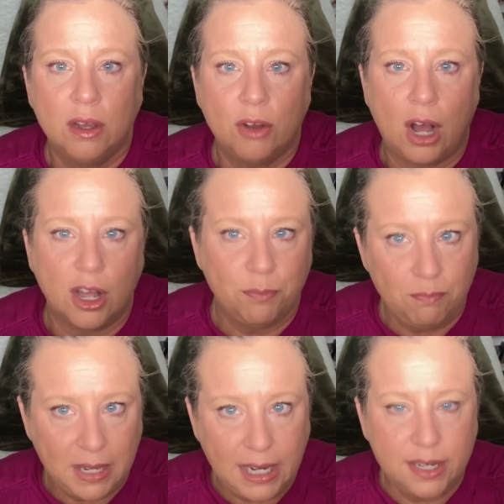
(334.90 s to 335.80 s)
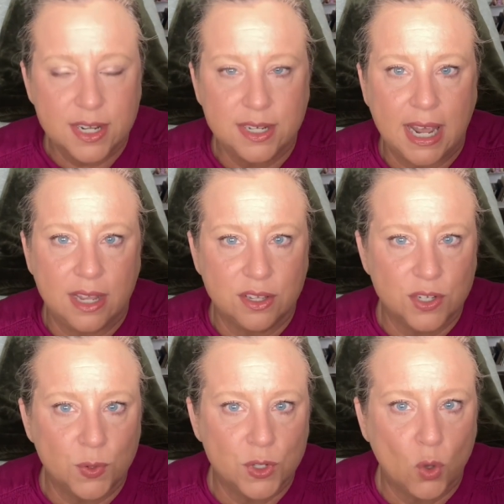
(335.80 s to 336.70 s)
on me today,
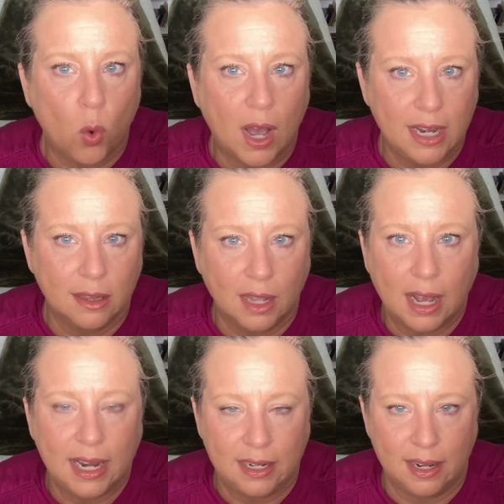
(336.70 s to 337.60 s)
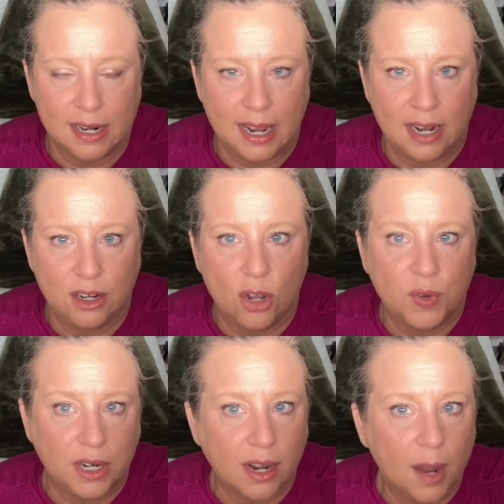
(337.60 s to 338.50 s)
this was quite light and I had to go
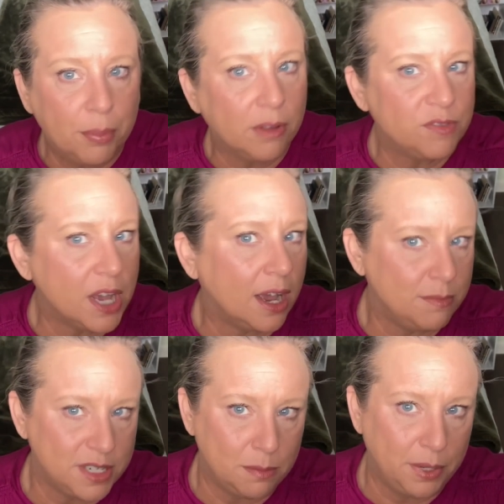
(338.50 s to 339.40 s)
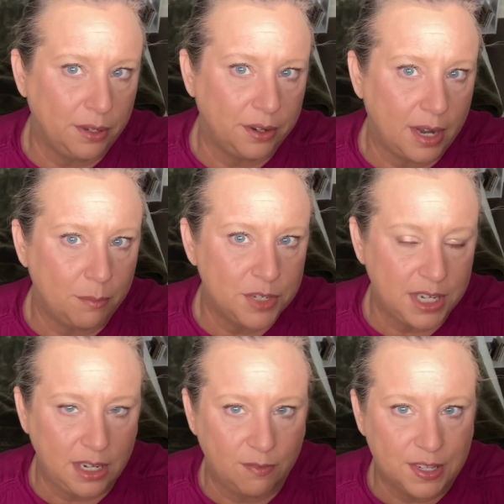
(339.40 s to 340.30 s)
in a couple of times to build it up
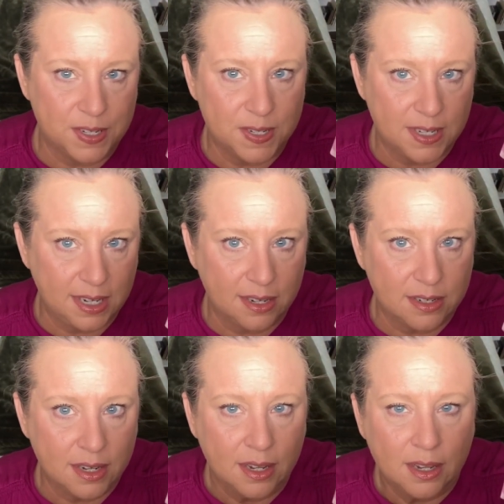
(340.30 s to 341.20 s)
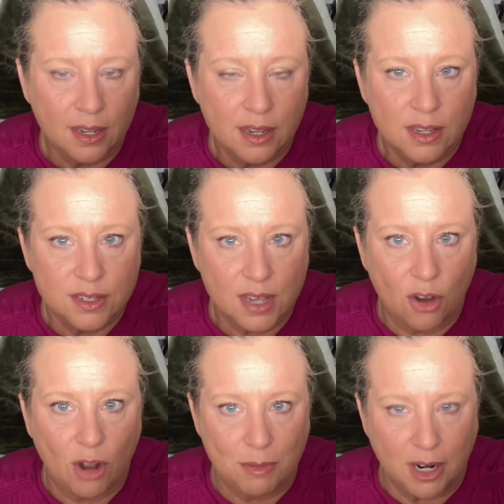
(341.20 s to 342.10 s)
to even see it.
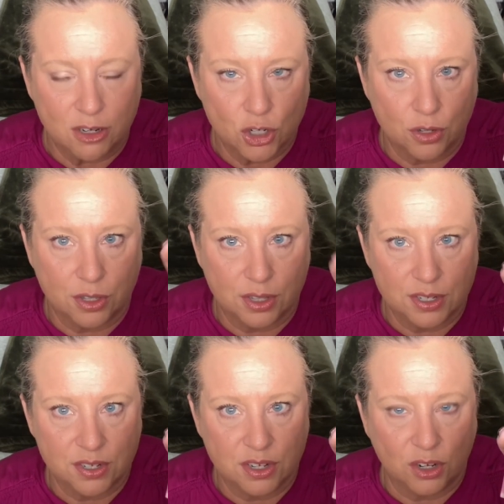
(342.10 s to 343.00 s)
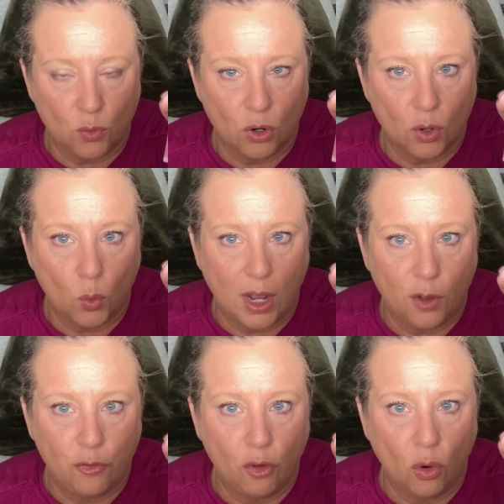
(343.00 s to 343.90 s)
So I'm not sure that this is going to work
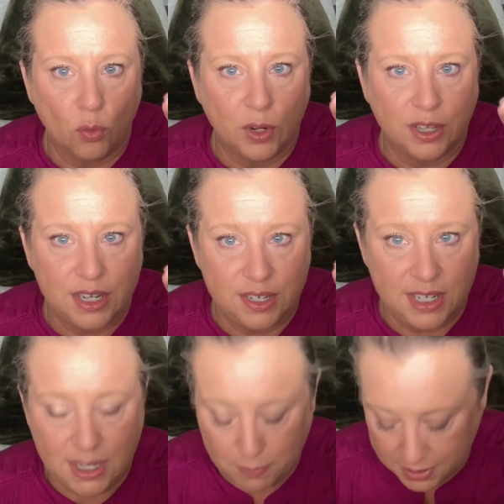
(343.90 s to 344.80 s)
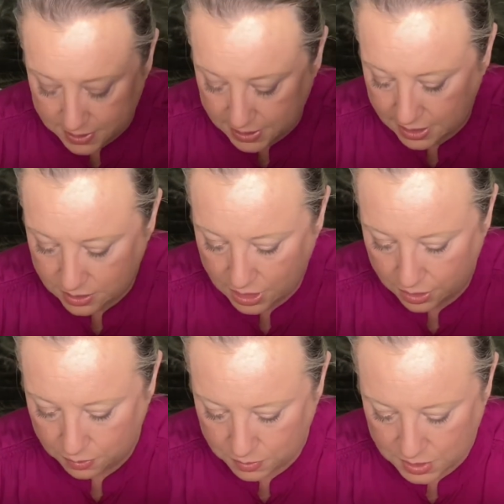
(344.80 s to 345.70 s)
well for really deep skin
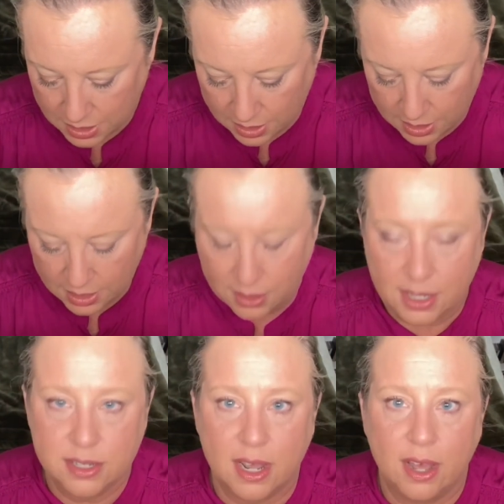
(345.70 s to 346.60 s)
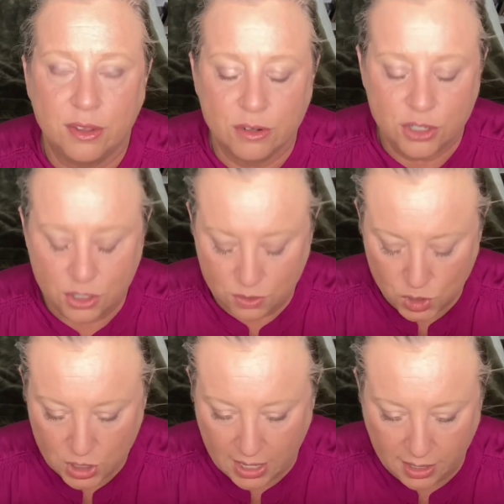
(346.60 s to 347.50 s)
tones. These other 2
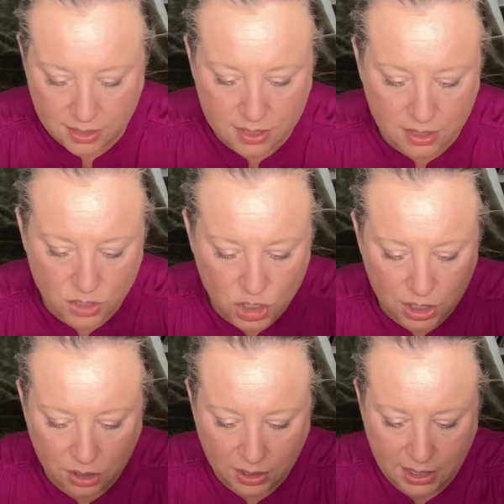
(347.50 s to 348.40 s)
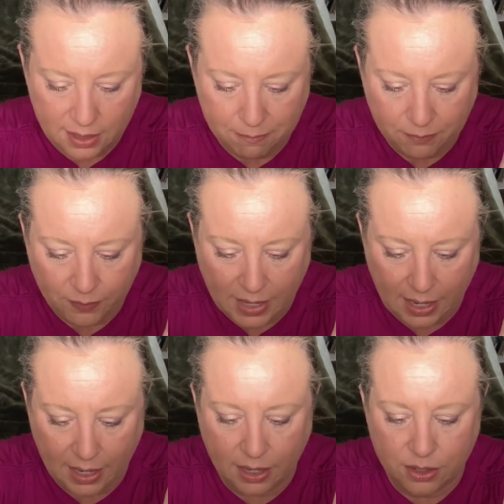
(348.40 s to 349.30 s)
shades, Chili
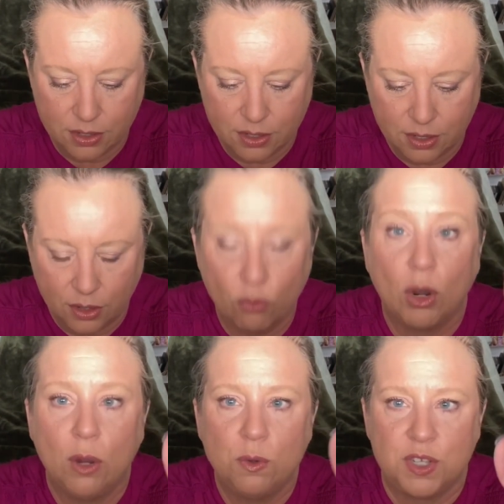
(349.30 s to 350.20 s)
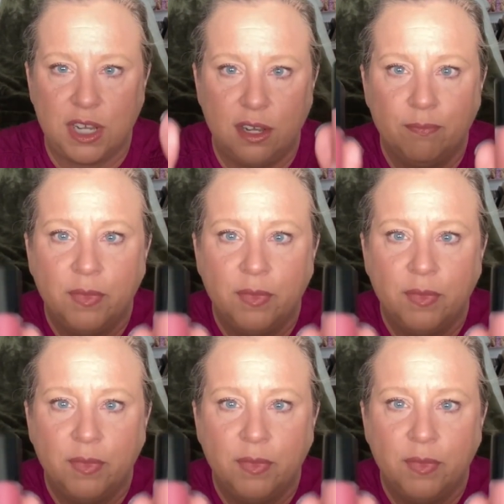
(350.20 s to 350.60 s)
and Rosy,